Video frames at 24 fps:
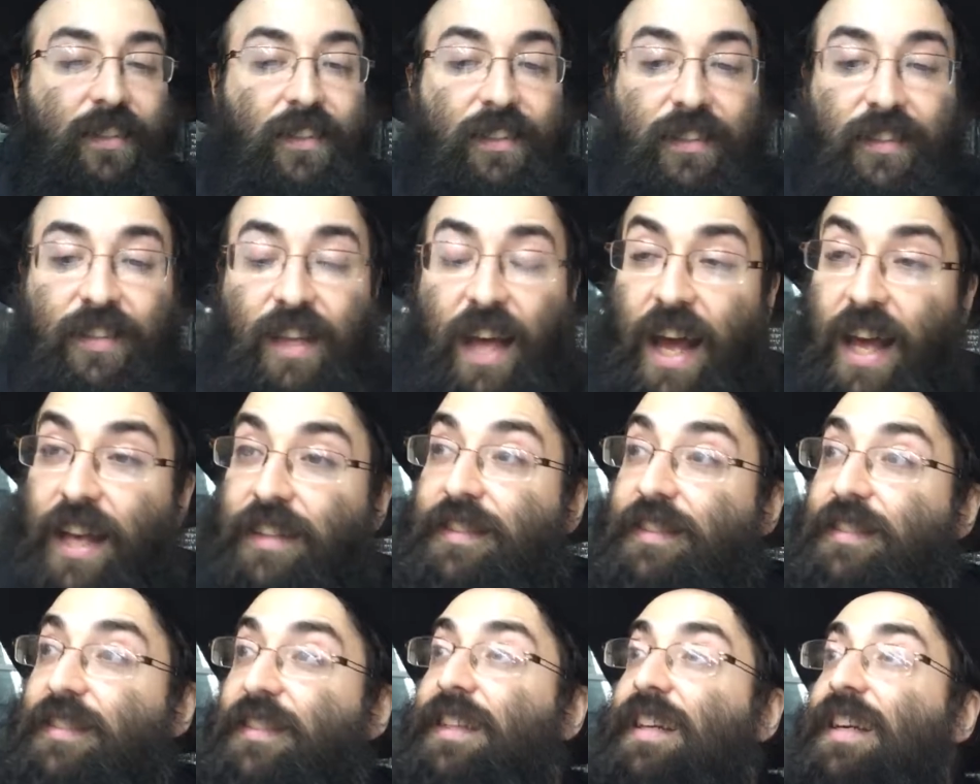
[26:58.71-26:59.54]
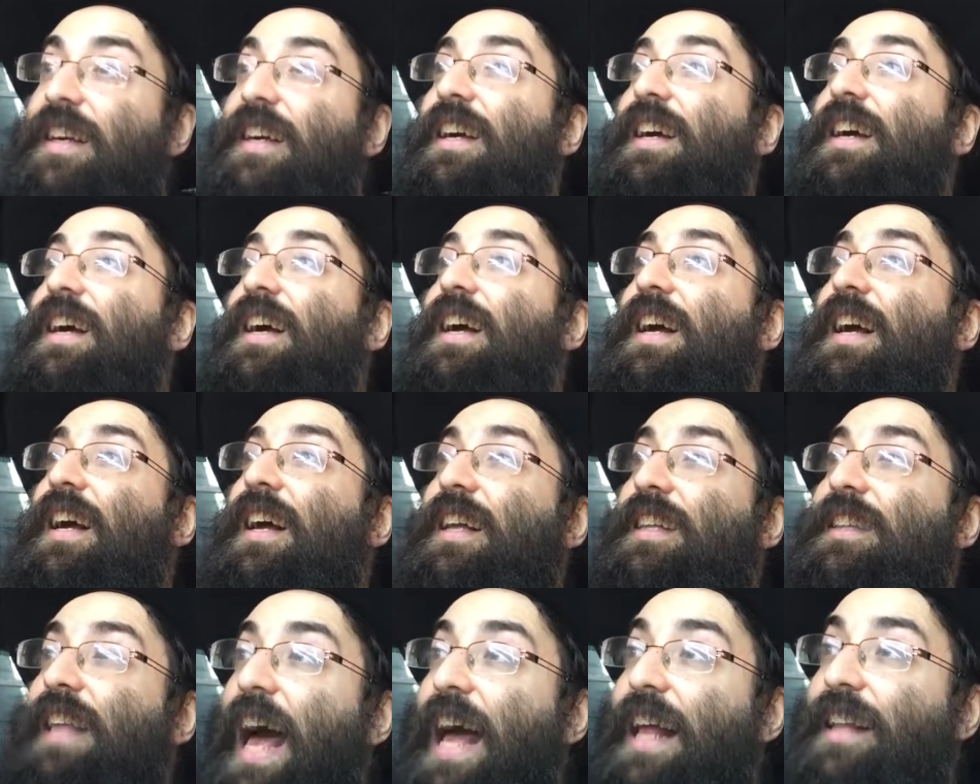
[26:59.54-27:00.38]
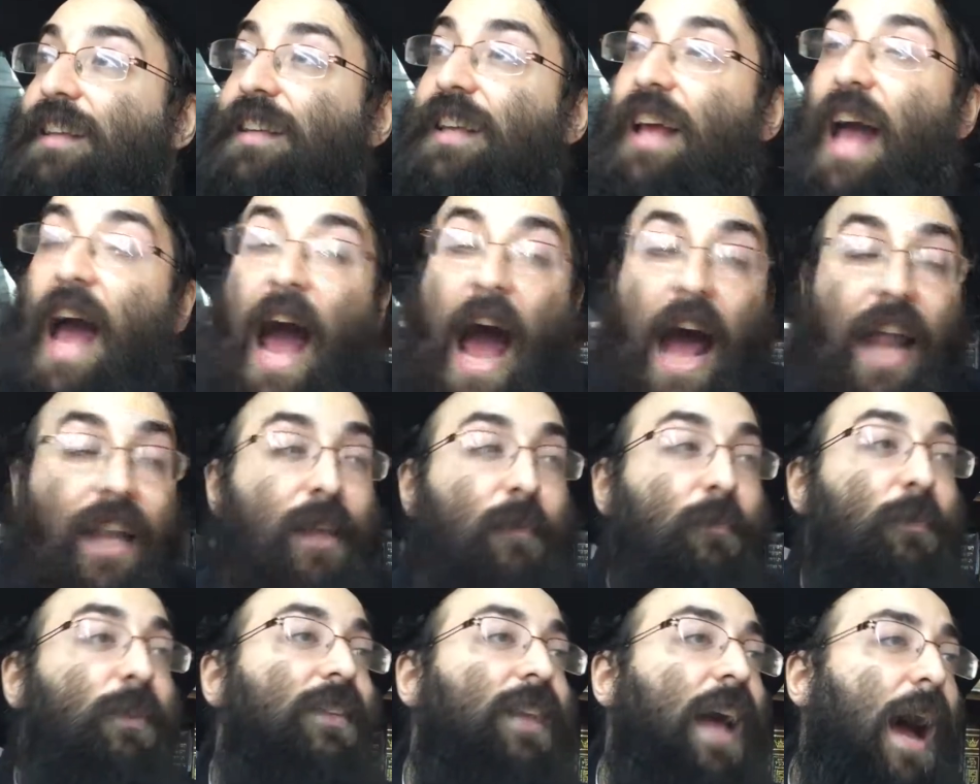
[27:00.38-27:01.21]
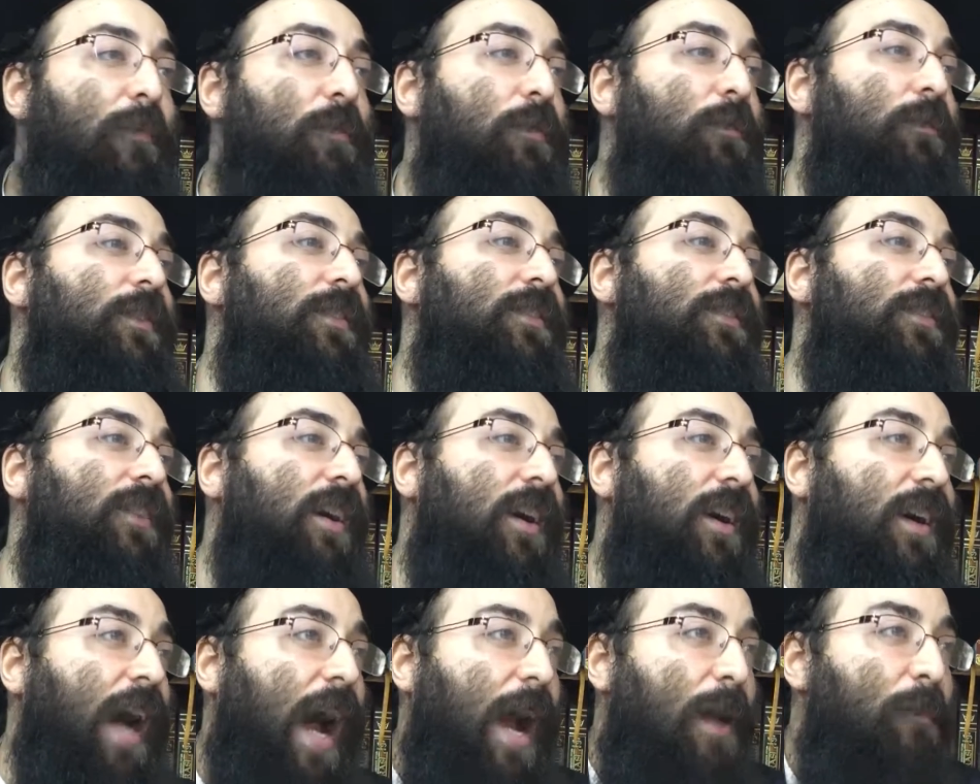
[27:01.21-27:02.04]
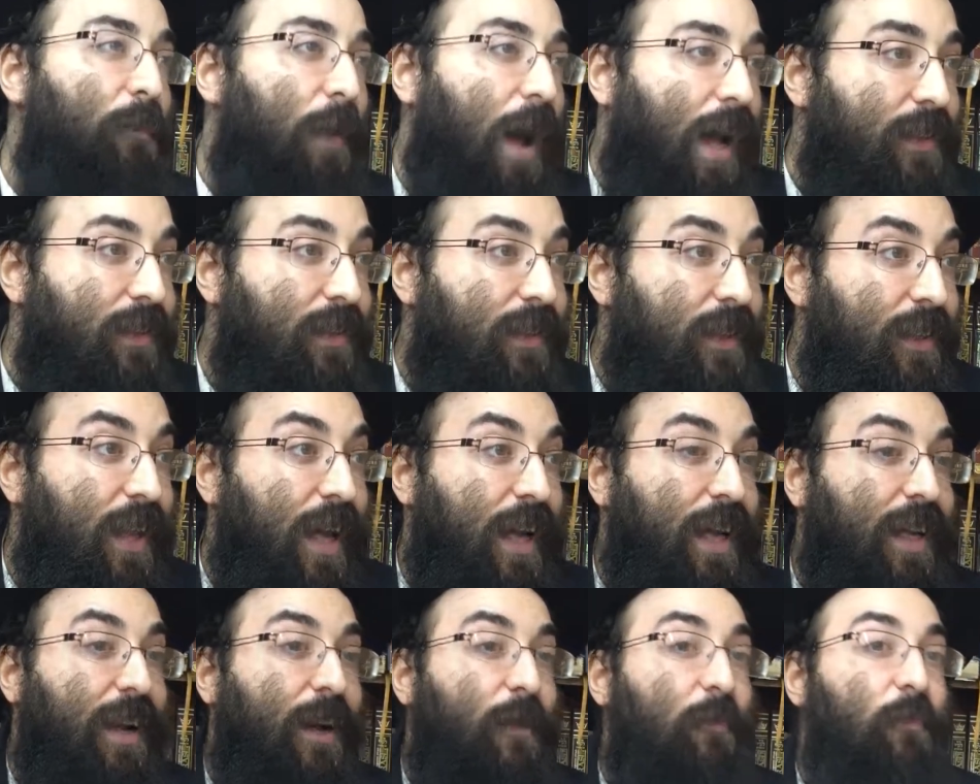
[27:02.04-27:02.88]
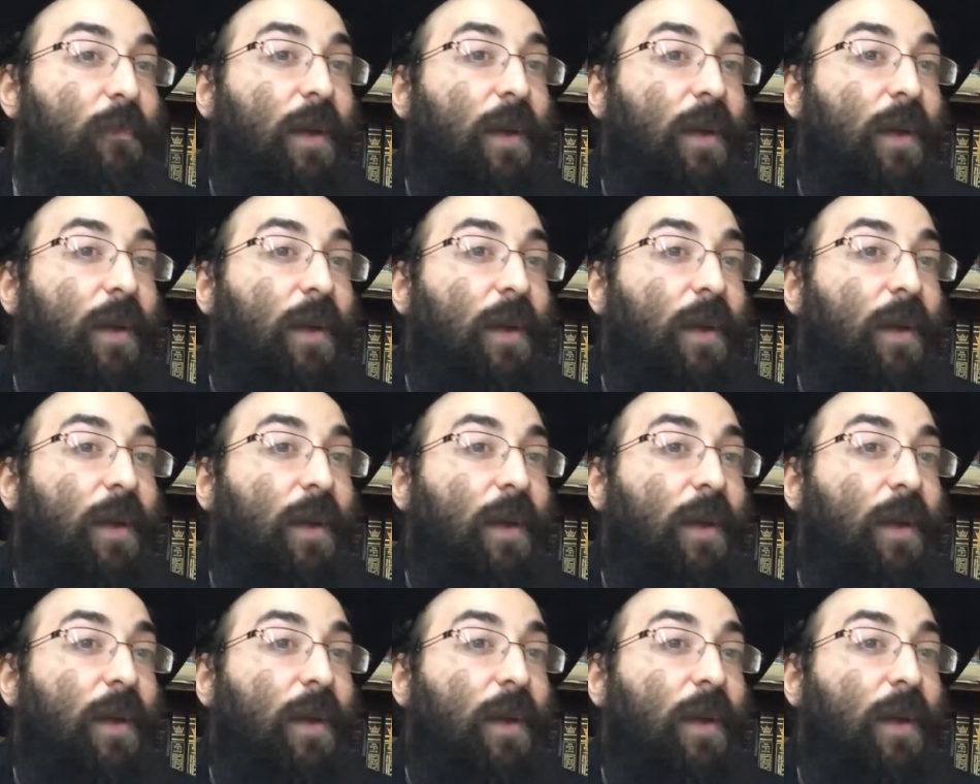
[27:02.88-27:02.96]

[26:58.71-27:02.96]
He says that Ani Medaber b'tzedakah, I paskin like Rabbi